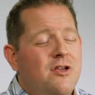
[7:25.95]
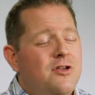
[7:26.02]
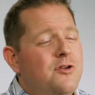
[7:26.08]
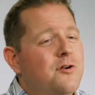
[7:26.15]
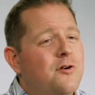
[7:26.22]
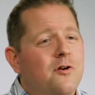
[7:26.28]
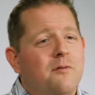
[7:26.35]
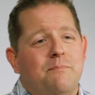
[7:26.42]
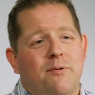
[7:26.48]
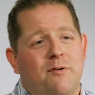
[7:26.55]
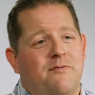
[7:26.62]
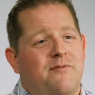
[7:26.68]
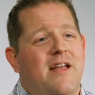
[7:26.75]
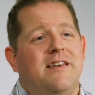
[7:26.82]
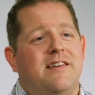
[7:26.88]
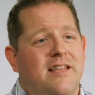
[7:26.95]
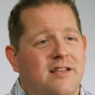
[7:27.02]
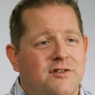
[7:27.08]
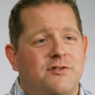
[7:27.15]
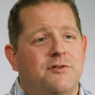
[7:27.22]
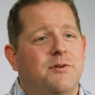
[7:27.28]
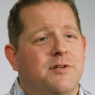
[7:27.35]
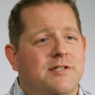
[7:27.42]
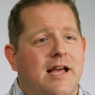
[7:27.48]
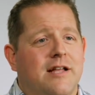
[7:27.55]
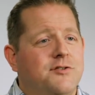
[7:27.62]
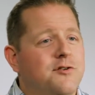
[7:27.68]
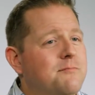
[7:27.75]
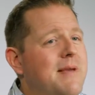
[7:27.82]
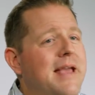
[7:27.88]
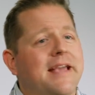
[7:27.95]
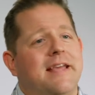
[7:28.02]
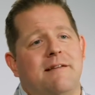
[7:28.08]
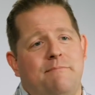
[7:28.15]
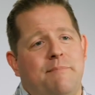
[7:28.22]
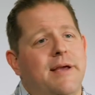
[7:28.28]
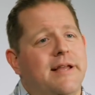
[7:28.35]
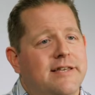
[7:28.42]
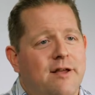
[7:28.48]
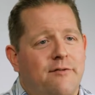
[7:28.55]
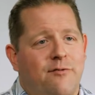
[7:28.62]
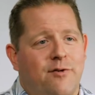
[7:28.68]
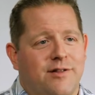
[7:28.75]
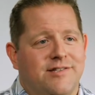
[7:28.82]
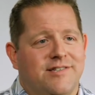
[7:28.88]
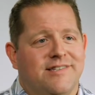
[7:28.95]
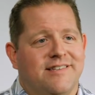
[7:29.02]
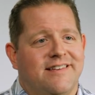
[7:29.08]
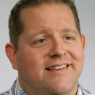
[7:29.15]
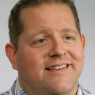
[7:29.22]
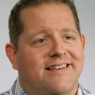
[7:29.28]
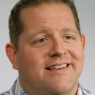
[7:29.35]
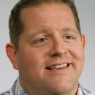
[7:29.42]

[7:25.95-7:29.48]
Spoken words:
you're preventing suicides. You're making a big difference.